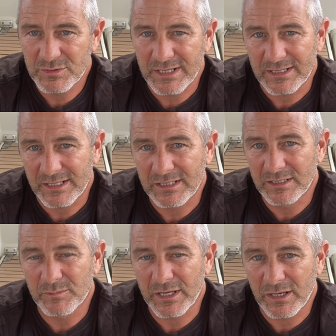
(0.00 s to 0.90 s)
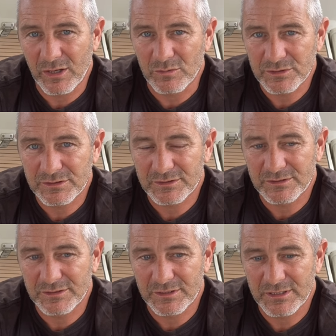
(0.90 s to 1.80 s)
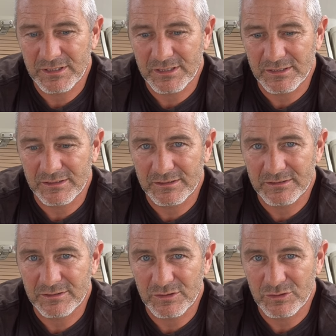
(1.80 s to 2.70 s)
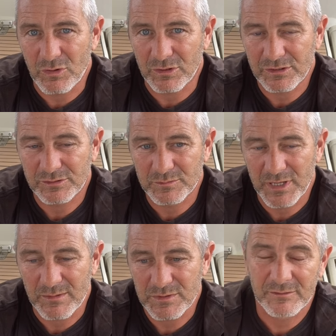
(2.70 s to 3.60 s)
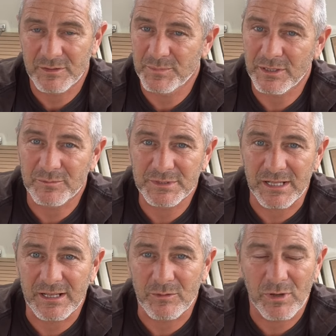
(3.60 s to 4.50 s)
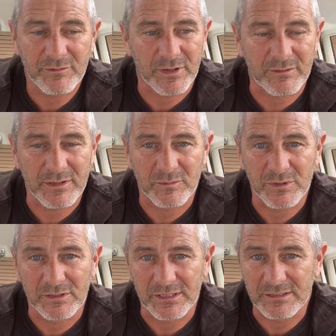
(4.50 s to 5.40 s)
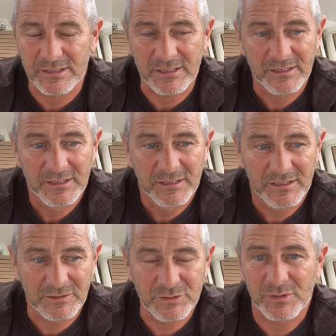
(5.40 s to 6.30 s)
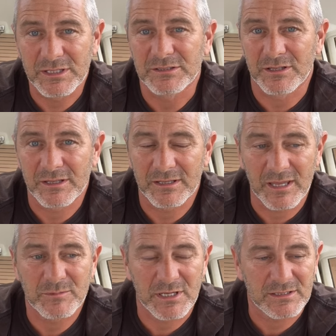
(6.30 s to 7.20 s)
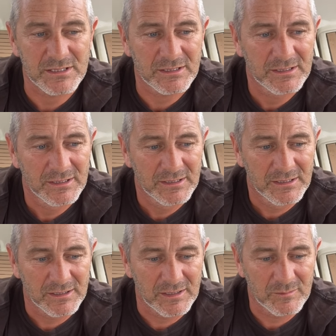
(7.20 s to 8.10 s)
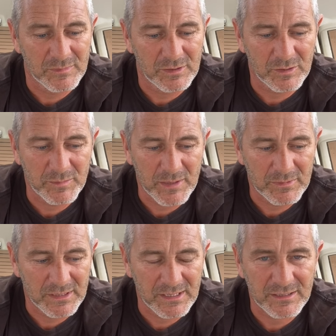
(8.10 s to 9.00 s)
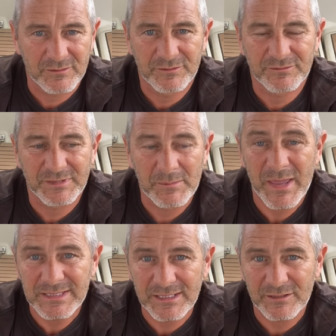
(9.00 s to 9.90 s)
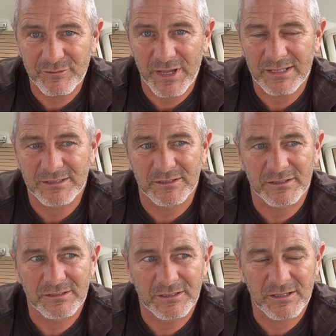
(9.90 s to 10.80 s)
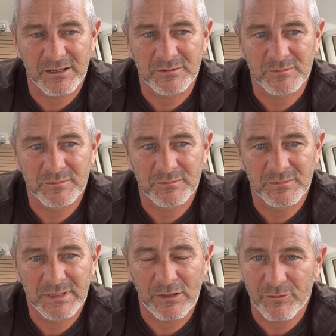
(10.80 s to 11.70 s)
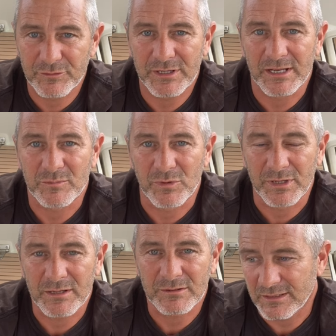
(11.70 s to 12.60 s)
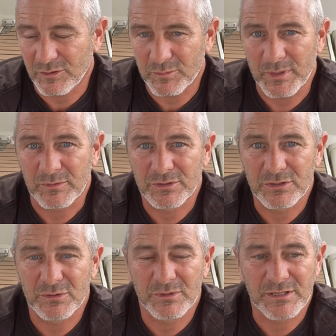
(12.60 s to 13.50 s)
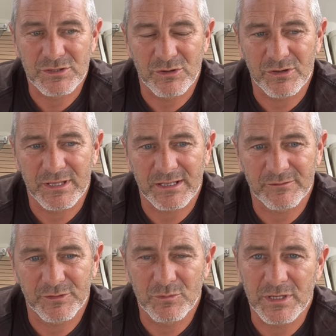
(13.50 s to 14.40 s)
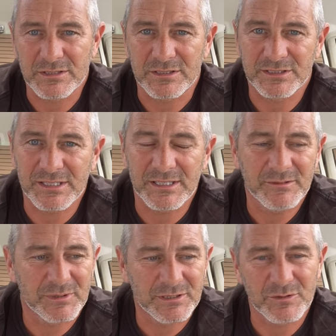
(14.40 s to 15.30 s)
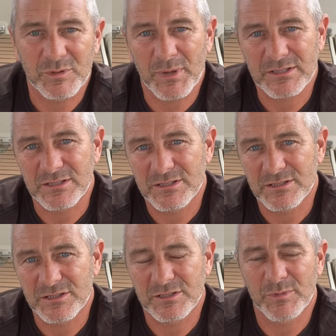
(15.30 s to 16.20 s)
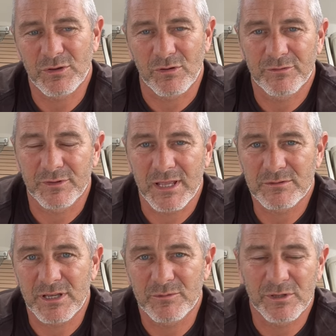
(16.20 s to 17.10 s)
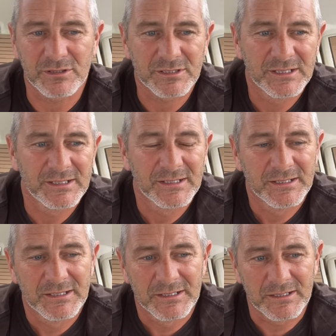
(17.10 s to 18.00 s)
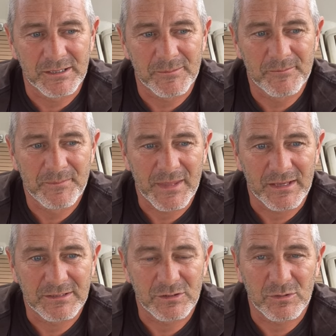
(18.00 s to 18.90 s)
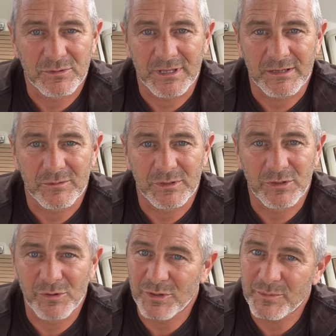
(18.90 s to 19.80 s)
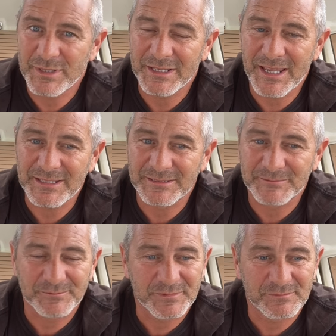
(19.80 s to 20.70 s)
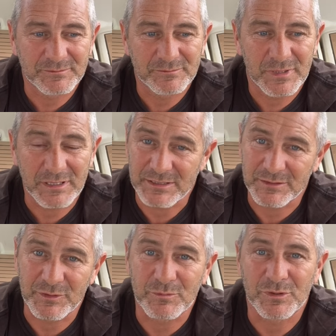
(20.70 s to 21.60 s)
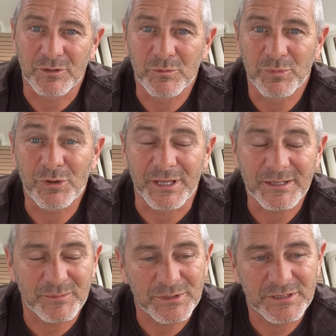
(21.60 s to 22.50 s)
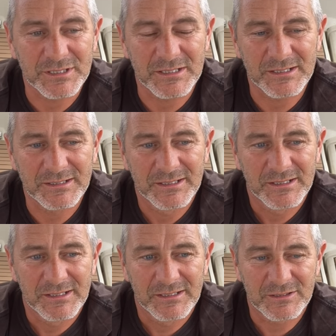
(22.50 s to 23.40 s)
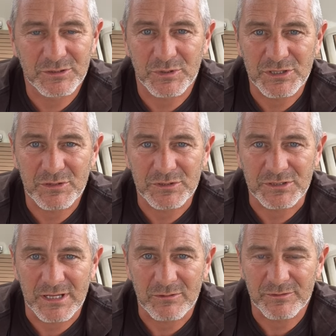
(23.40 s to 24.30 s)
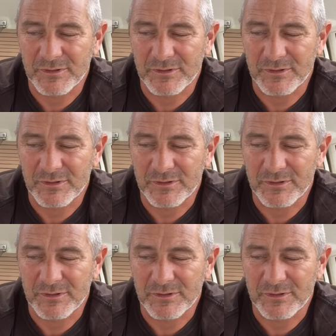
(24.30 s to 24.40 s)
tend to get a little bit close to the dock sometimes. If you can pick up satellite Wi-Fi around the world, then it truly is a game changer. A lot of people are kind of lamenting the fact that you can't get off grid anymore now. A lot of people do enjoy that few weeks at sea when you're doing the passages, just to be cut off from the outside world, and so that will no longer be the case. It is if you're going to unplug it, but there's no excuses now if